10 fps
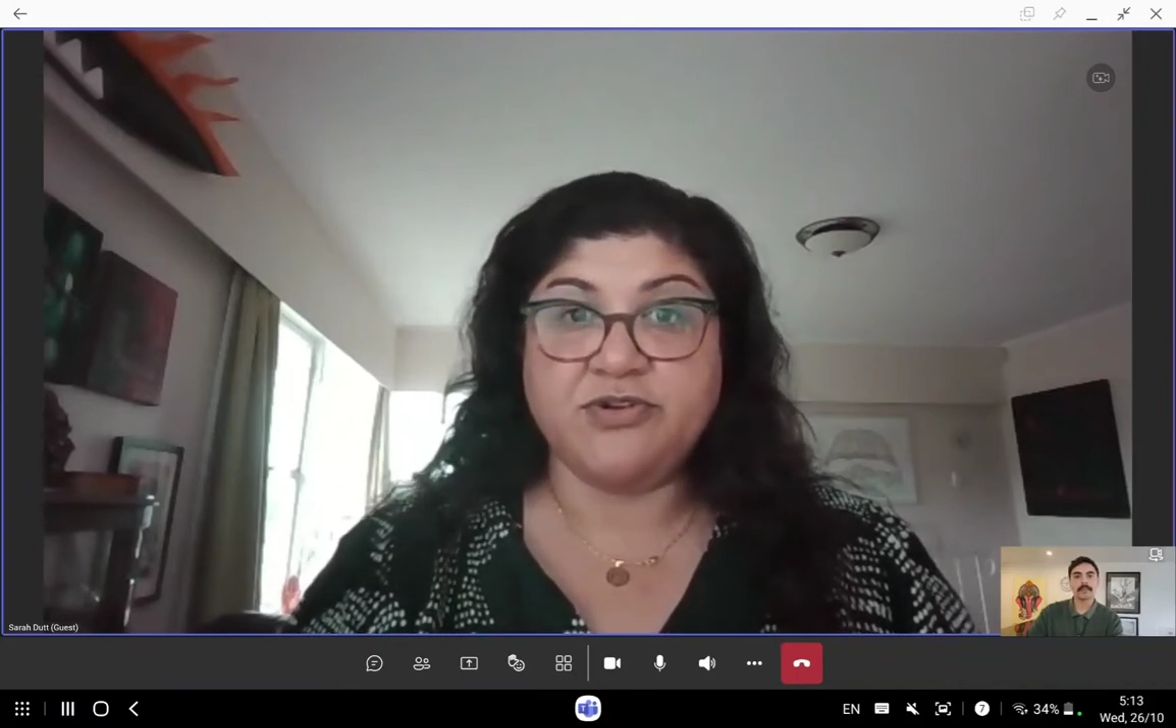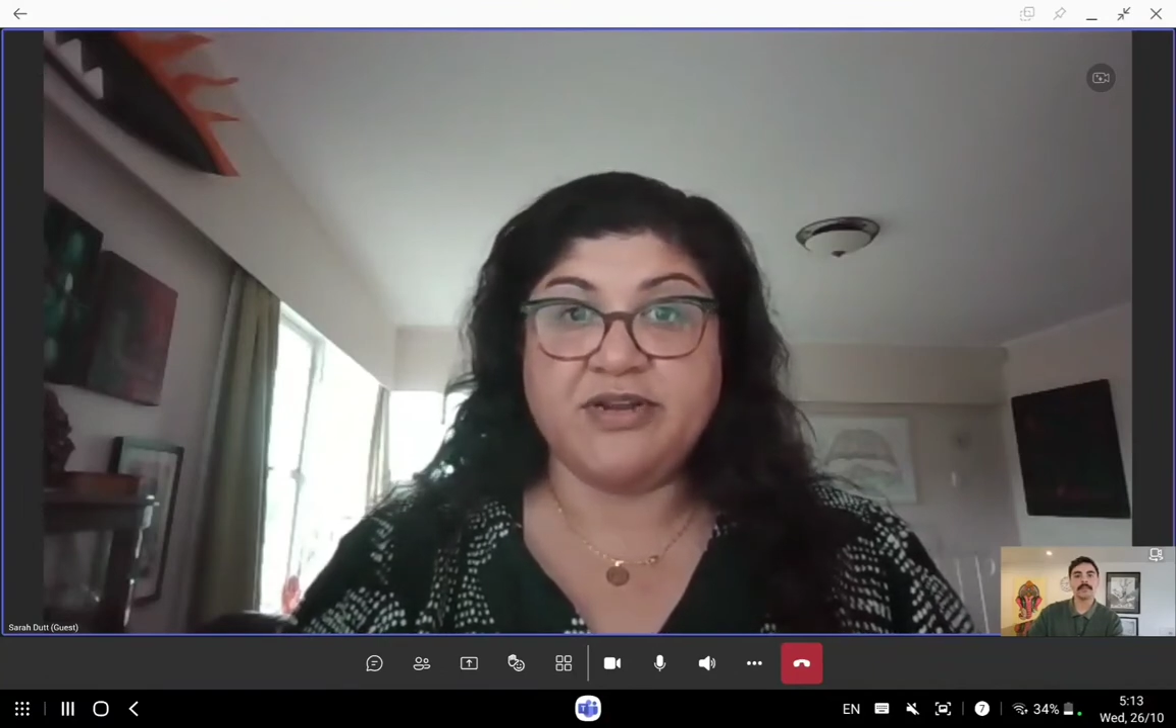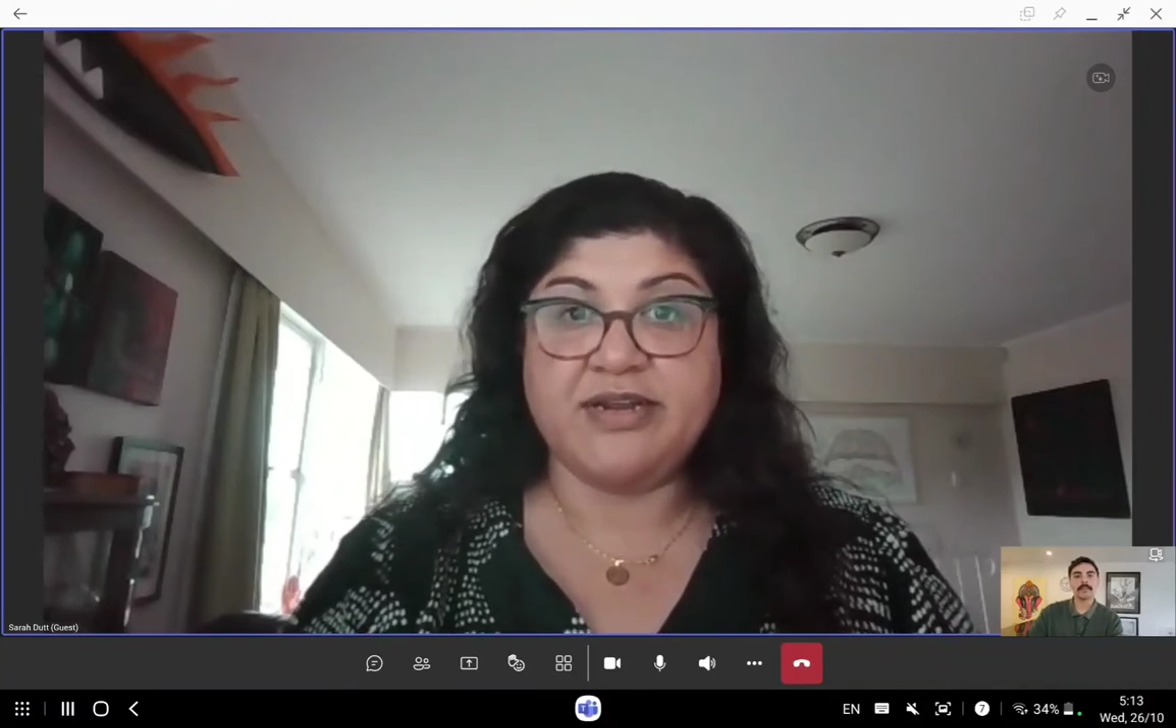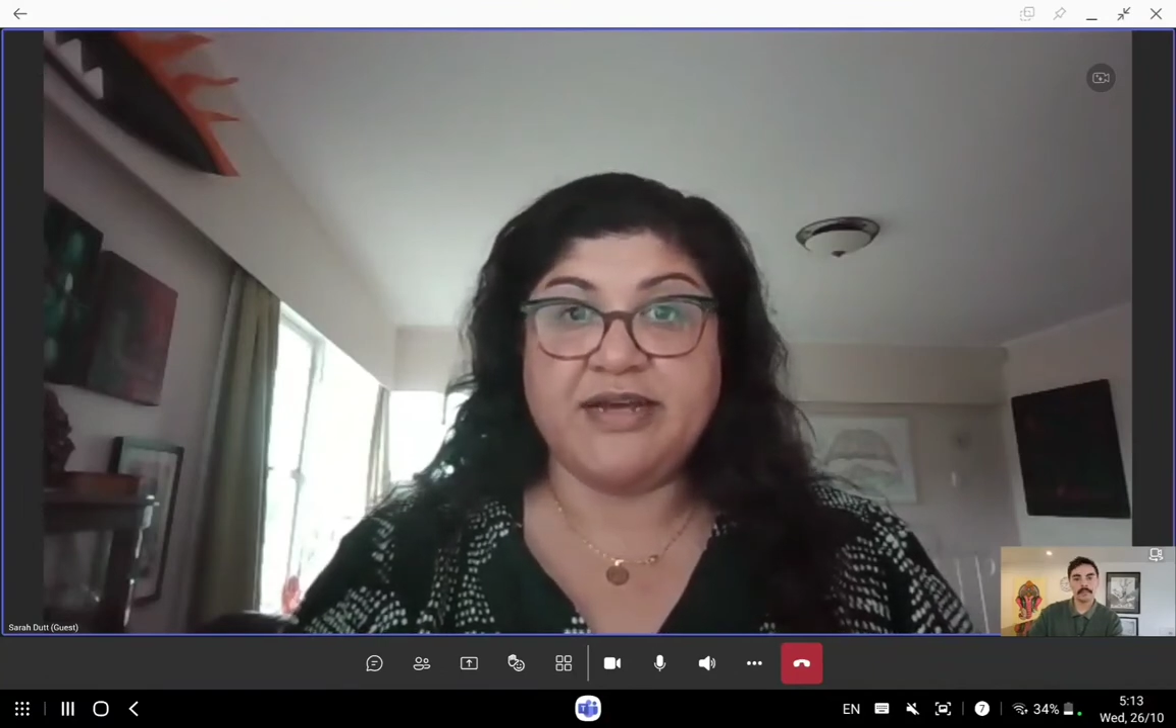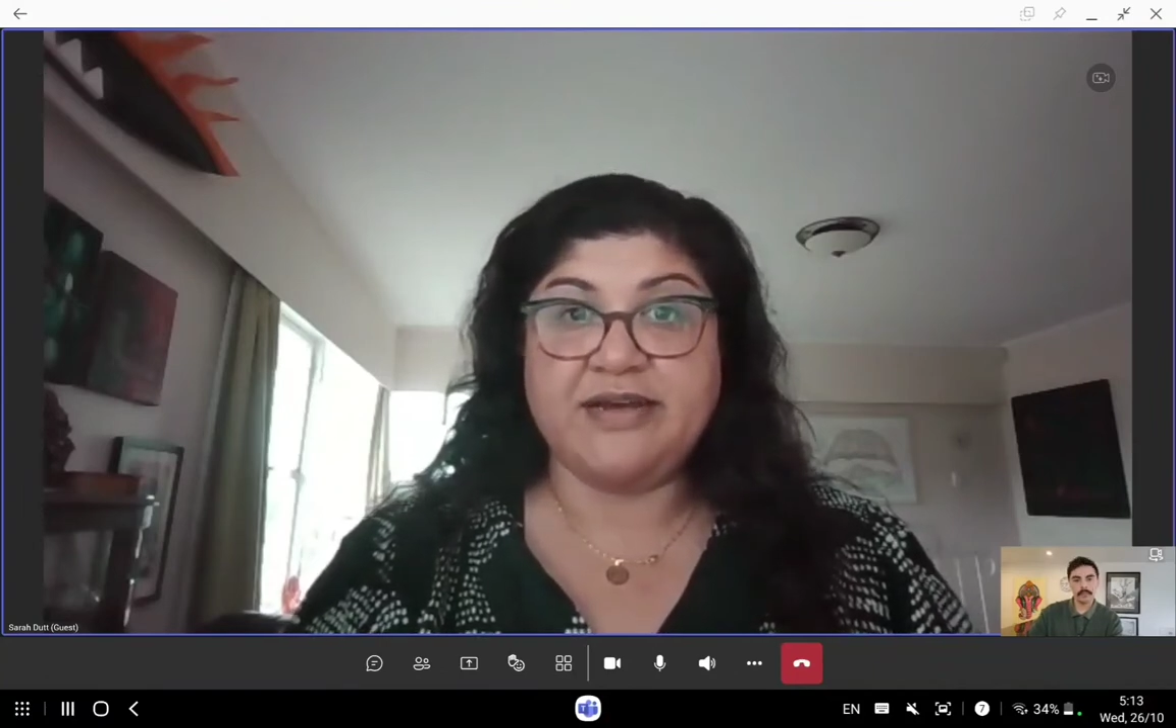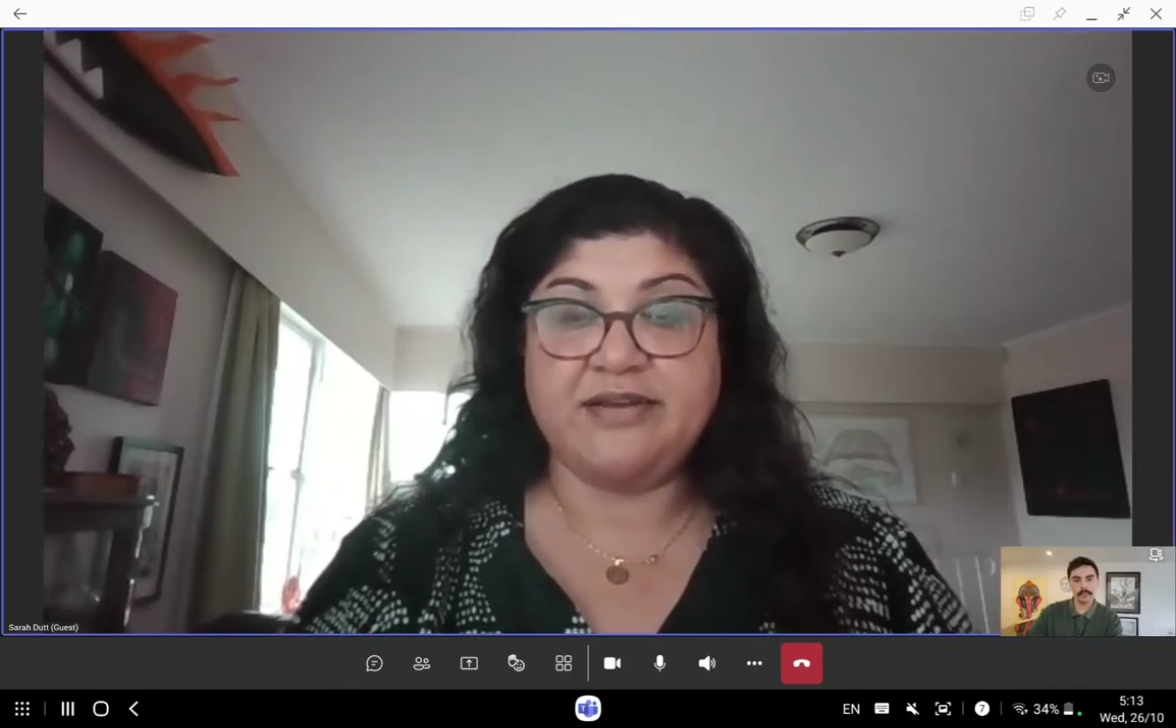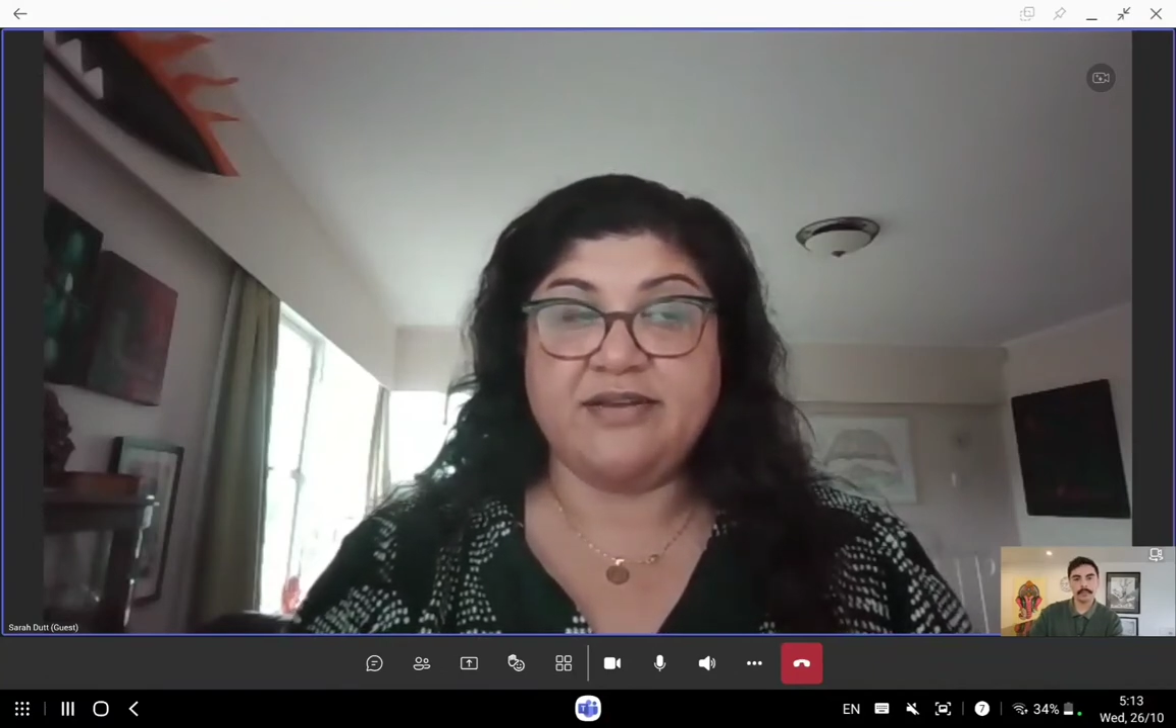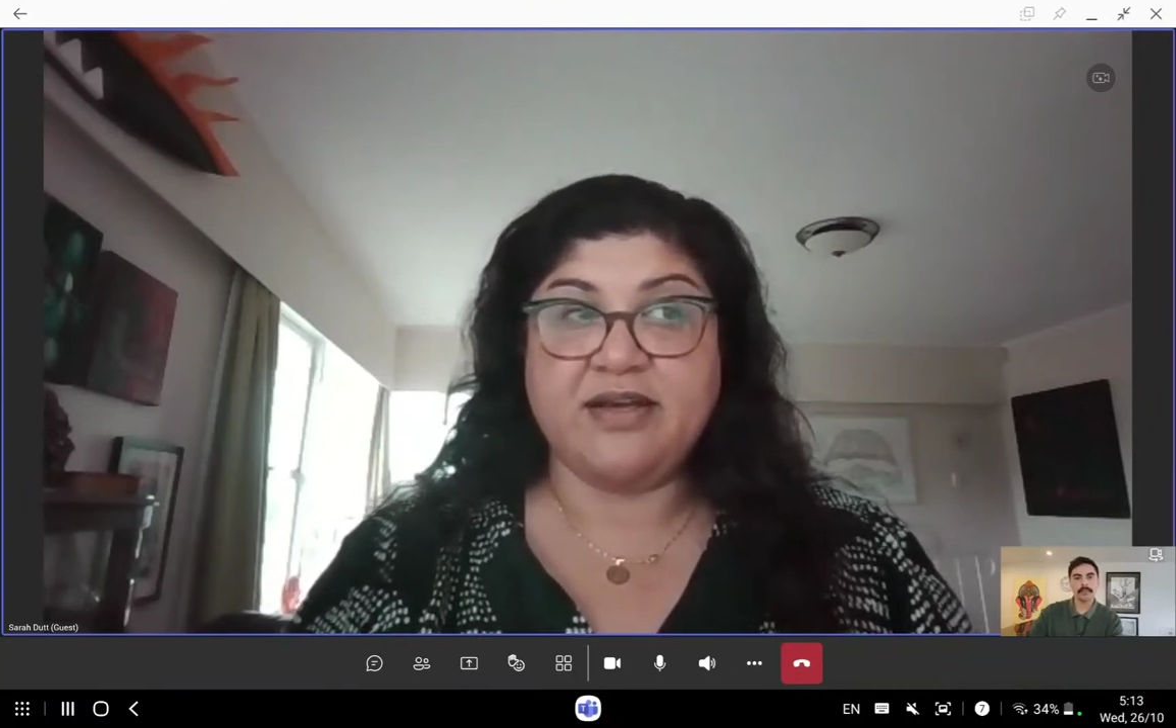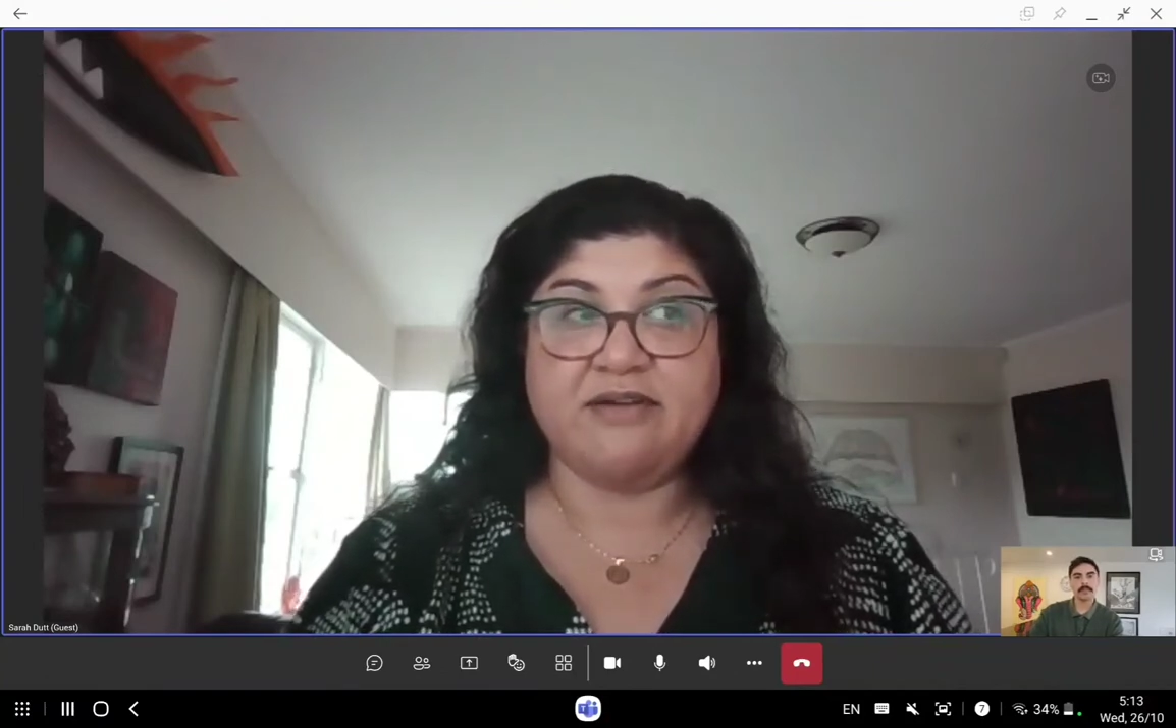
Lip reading: Trinidad.